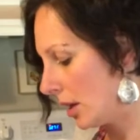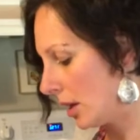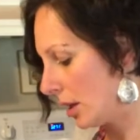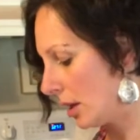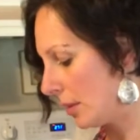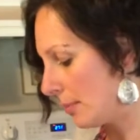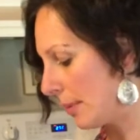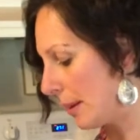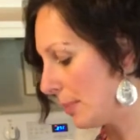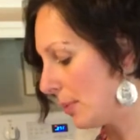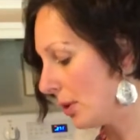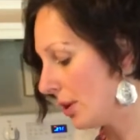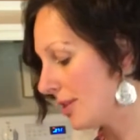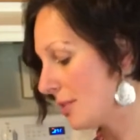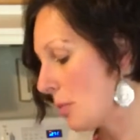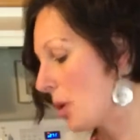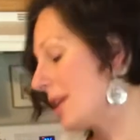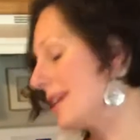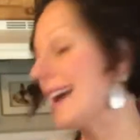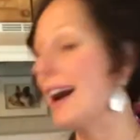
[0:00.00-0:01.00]
By putting them
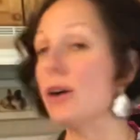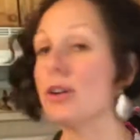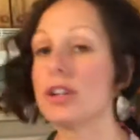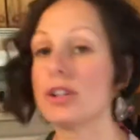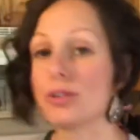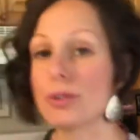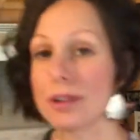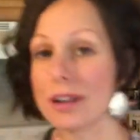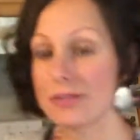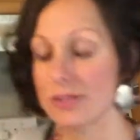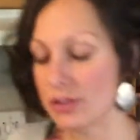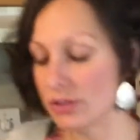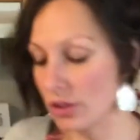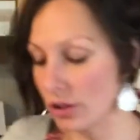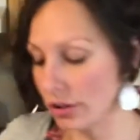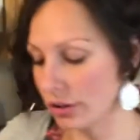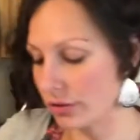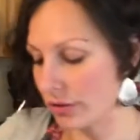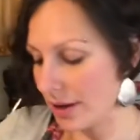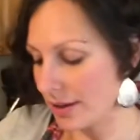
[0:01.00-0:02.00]
on now, you don't have to salt
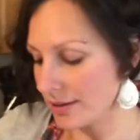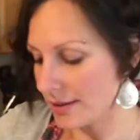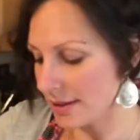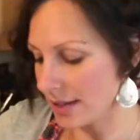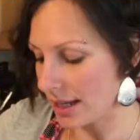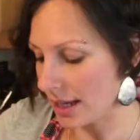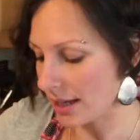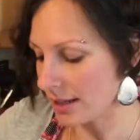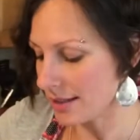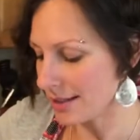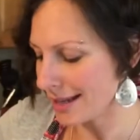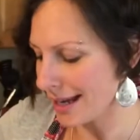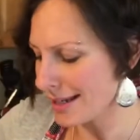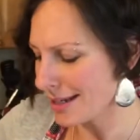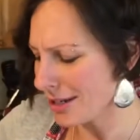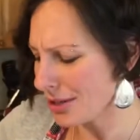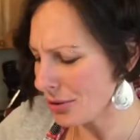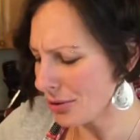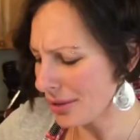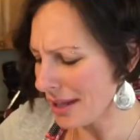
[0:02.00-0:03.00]
your fries in the end. And
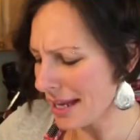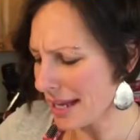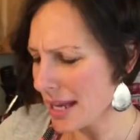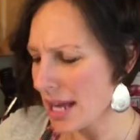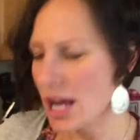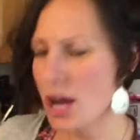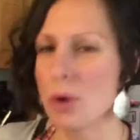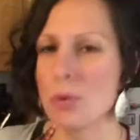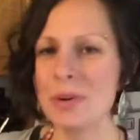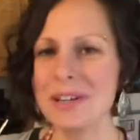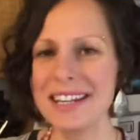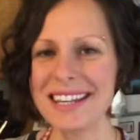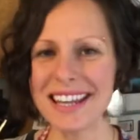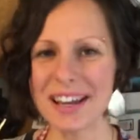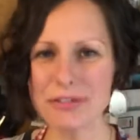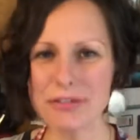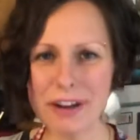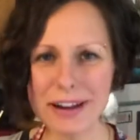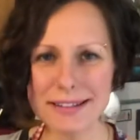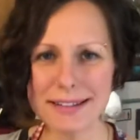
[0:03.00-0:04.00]
you know, like when you
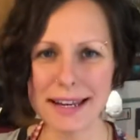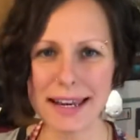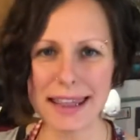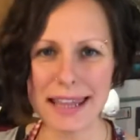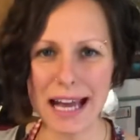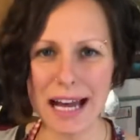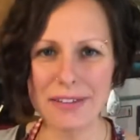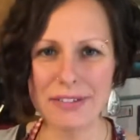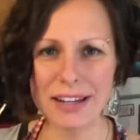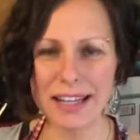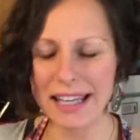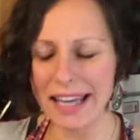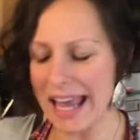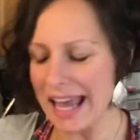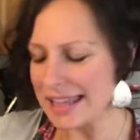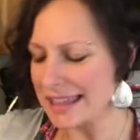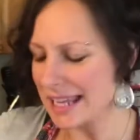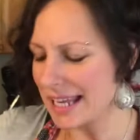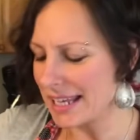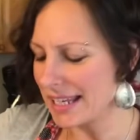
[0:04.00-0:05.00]
get fries out of the oven
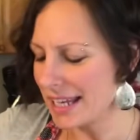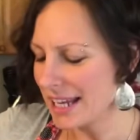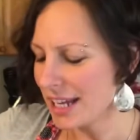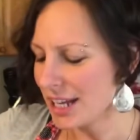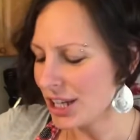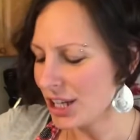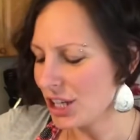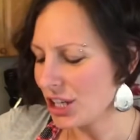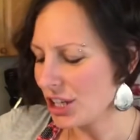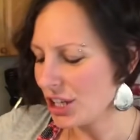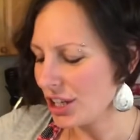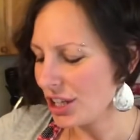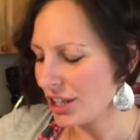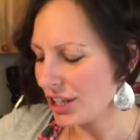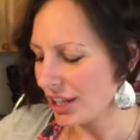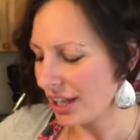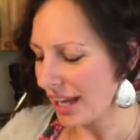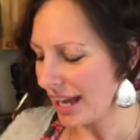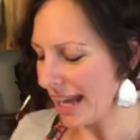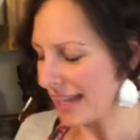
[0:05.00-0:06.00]

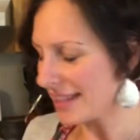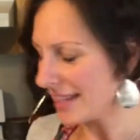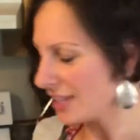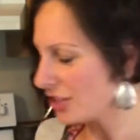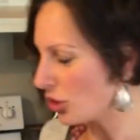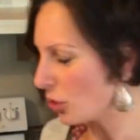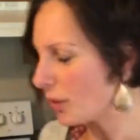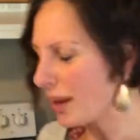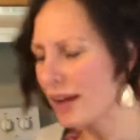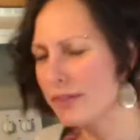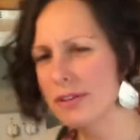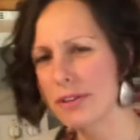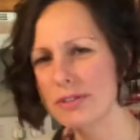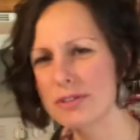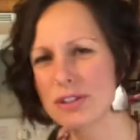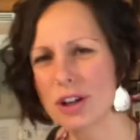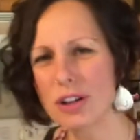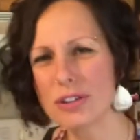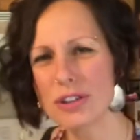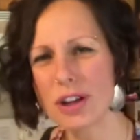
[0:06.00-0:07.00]
and they don't have enough
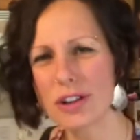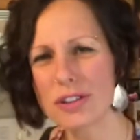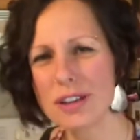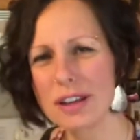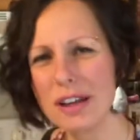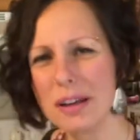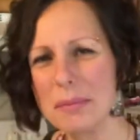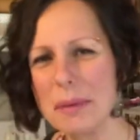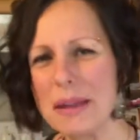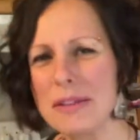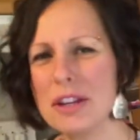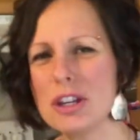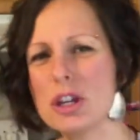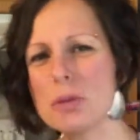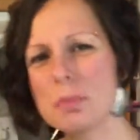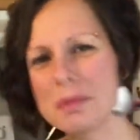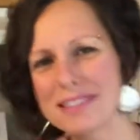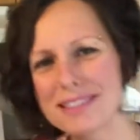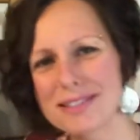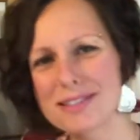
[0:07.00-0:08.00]
salt on them, and then you
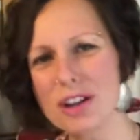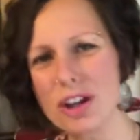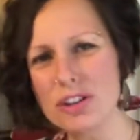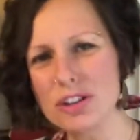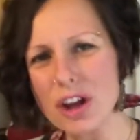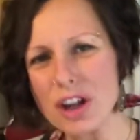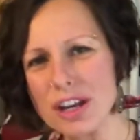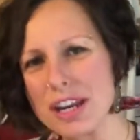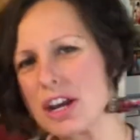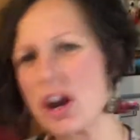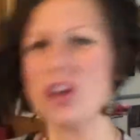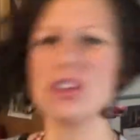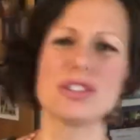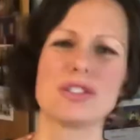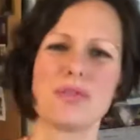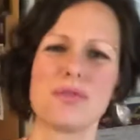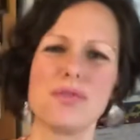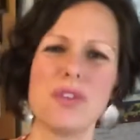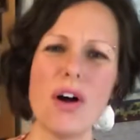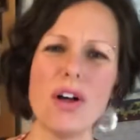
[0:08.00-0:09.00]
put the salt on and it all
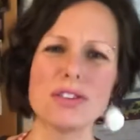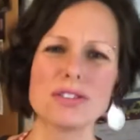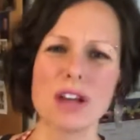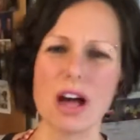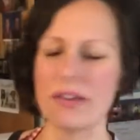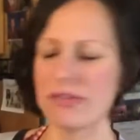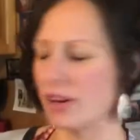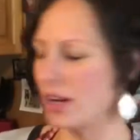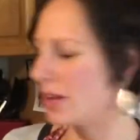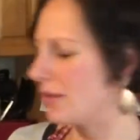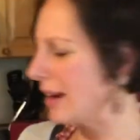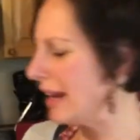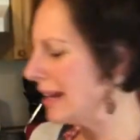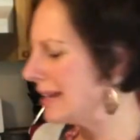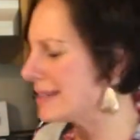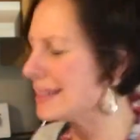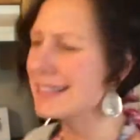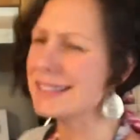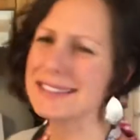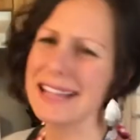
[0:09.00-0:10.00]
just falls off
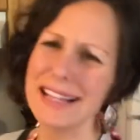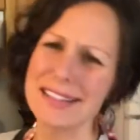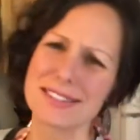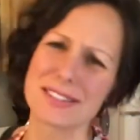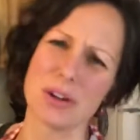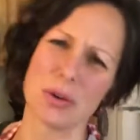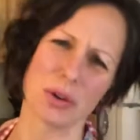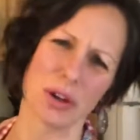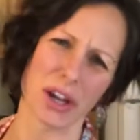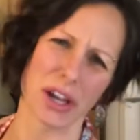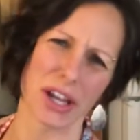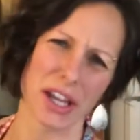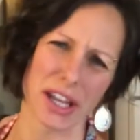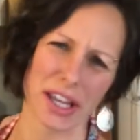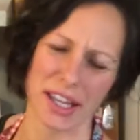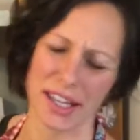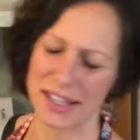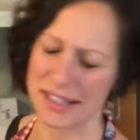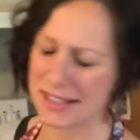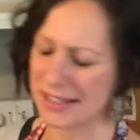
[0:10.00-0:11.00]
anyways. Like, that's no
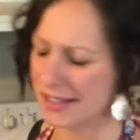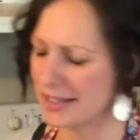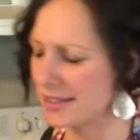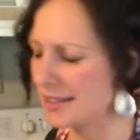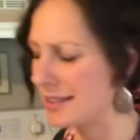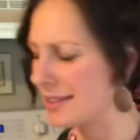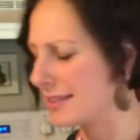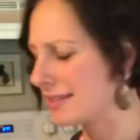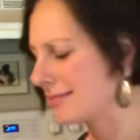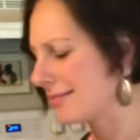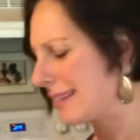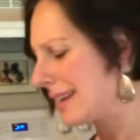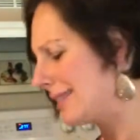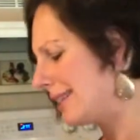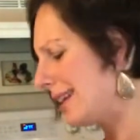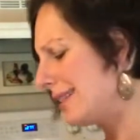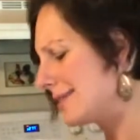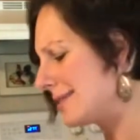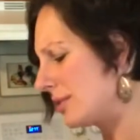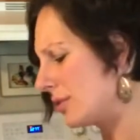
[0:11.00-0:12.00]
good.
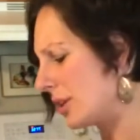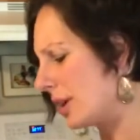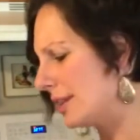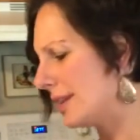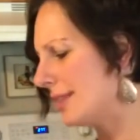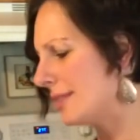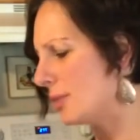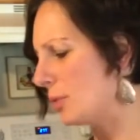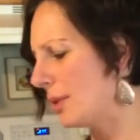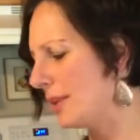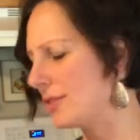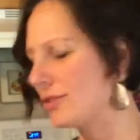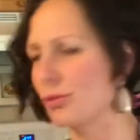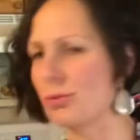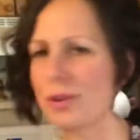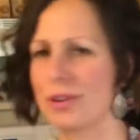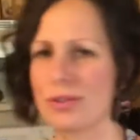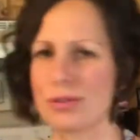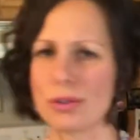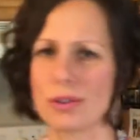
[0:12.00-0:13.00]
That's no good. That's a waste of
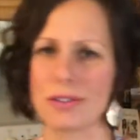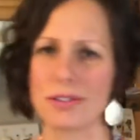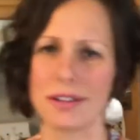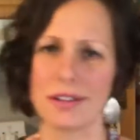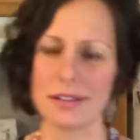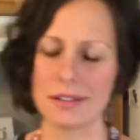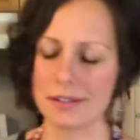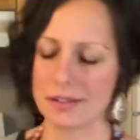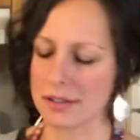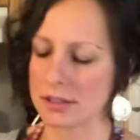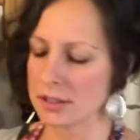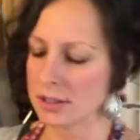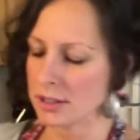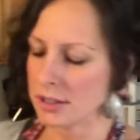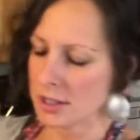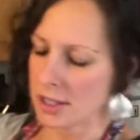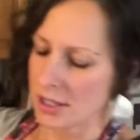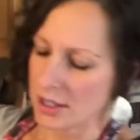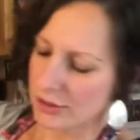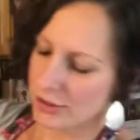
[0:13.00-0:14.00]
resources.
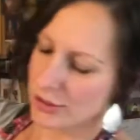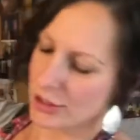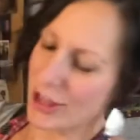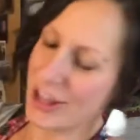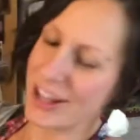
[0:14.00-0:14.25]
So